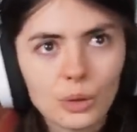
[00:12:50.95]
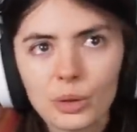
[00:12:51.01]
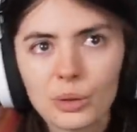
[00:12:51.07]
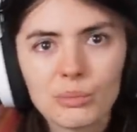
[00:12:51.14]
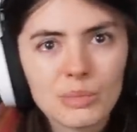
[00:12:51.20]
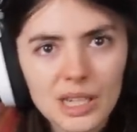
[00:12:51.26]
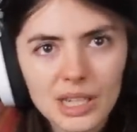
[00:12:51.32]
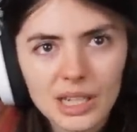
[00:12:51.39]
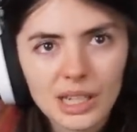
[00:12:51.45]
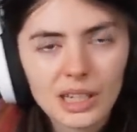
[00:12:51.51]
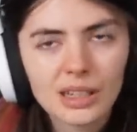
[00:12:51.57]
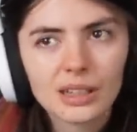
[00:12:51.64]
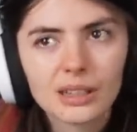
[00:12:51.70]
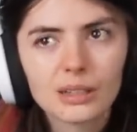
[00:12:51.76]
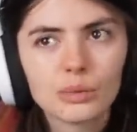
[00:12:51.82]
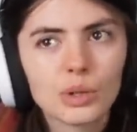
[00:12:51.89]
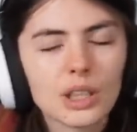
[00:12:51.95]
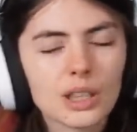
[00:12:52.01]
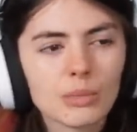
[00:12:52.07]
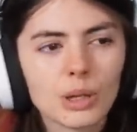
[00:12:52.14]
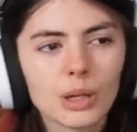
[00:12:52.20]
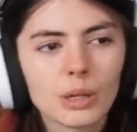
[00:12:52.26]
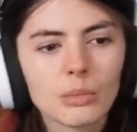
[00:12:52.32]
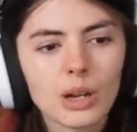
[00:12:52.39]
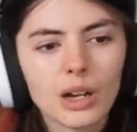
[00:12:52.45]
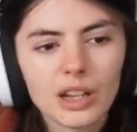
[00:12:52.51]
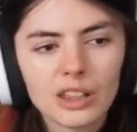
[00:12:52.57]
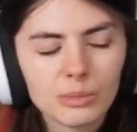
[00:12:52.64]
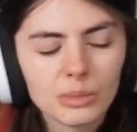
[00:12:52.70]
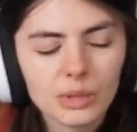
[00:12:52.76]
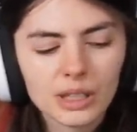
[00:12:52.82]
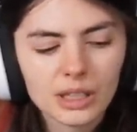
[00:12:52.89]
or meeting with Mon
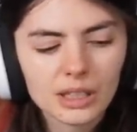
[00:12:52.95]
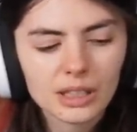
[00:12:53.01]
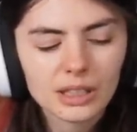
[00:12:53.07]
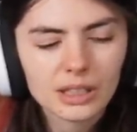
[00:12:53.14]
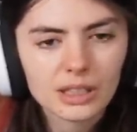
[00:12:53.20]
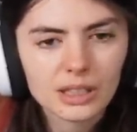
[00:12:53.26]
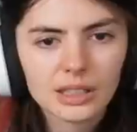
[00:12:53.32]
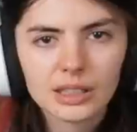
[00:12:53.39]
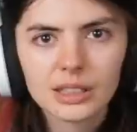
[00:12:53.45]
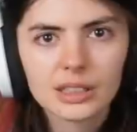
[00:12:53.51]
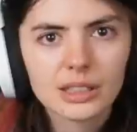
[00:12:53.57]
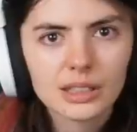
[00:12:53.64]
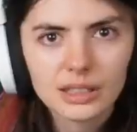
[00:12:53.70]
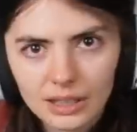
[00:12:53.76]
Mothma and